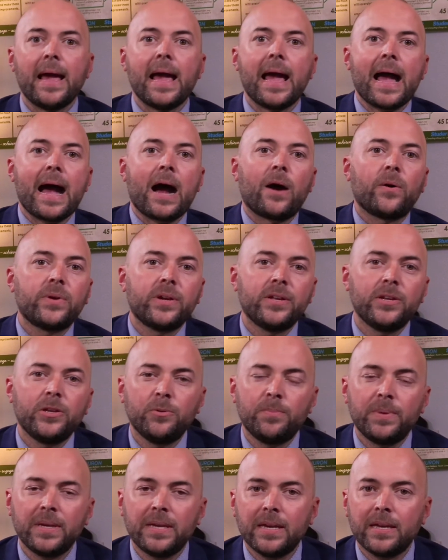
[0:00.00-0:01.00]
How can you
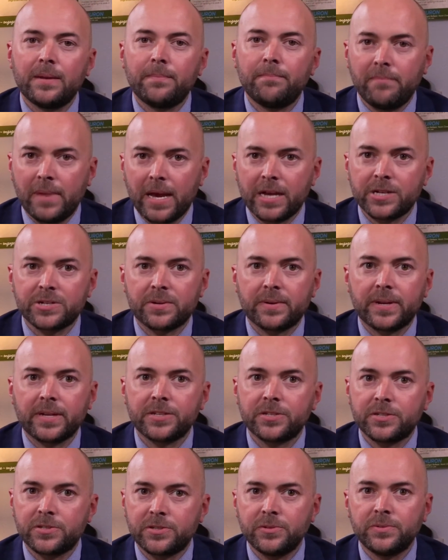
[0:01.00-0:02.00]
begin measuring
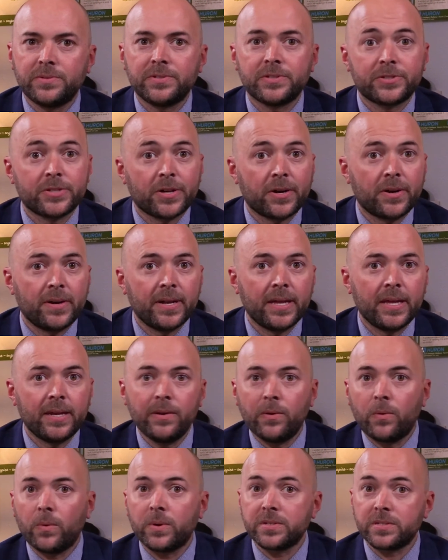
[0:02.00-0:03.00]
student turn-in
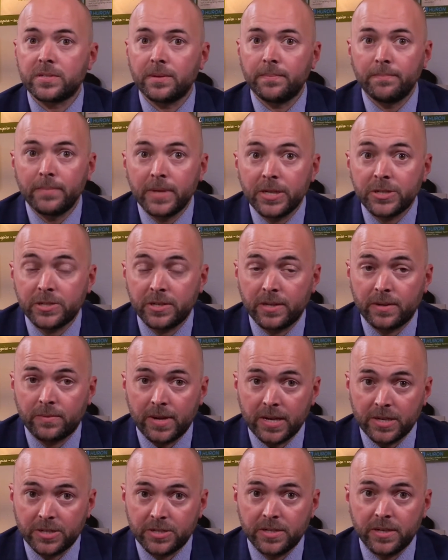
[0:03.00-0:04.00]
or submission
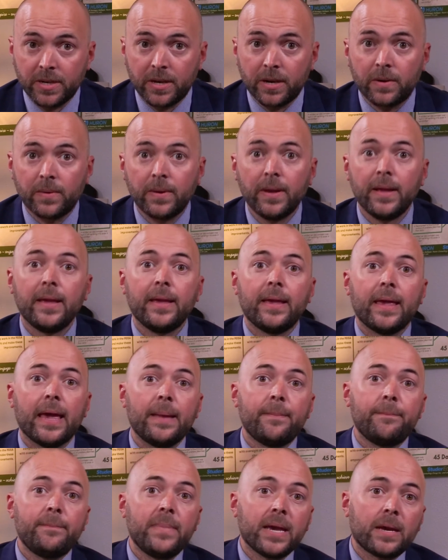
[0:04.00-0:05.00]
ratio
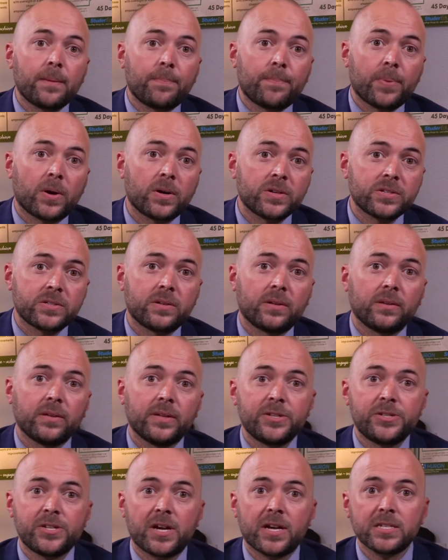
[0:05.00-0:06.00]
and make personal
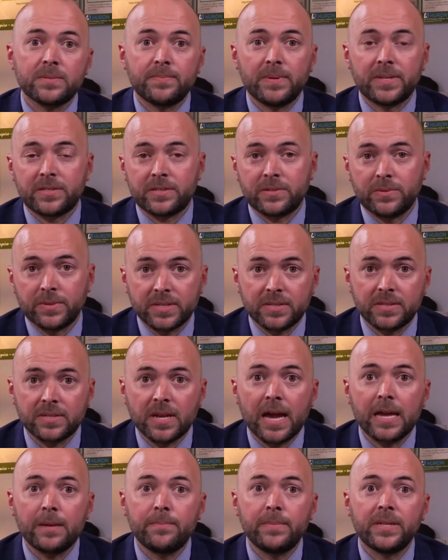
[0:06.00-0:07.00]
adjustments to
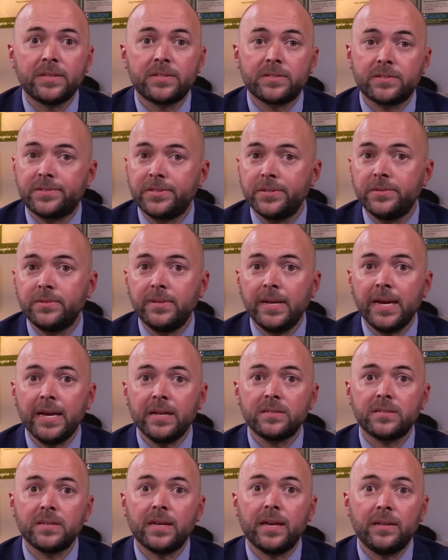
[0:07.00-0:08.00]
assignments, due
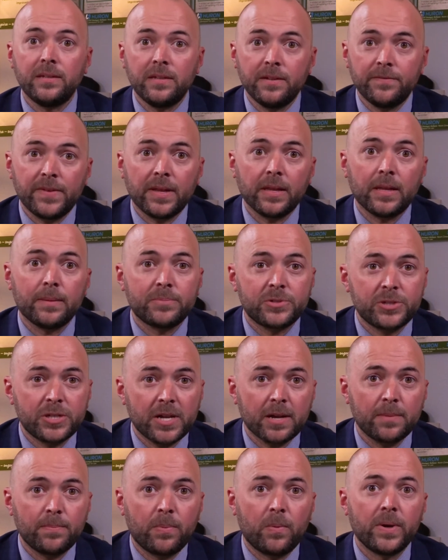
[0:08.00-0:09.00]
dates, and develop
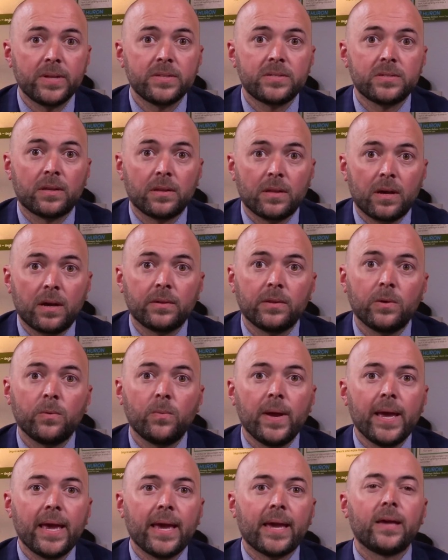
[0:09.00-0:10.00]
checkpoints along the
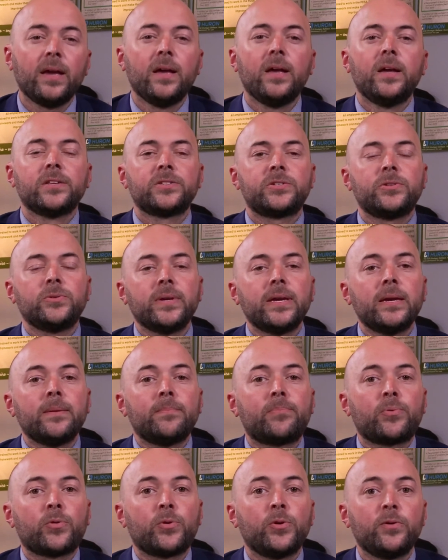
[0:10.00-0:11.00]
way to
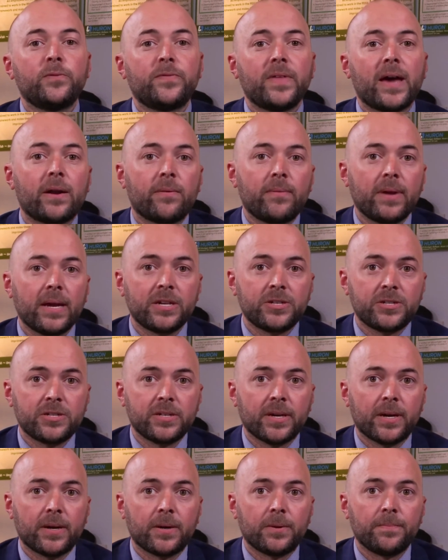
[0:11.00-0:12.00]
improve that
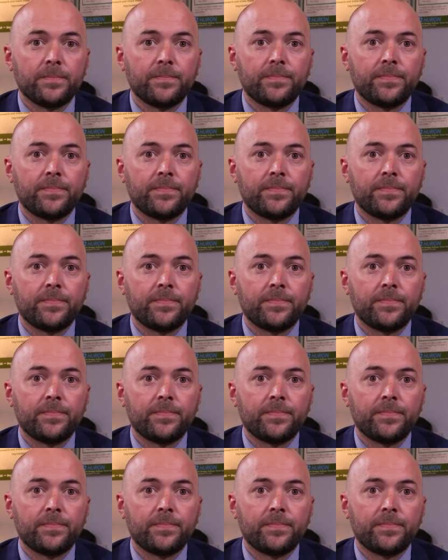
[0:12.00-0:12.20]
ratio?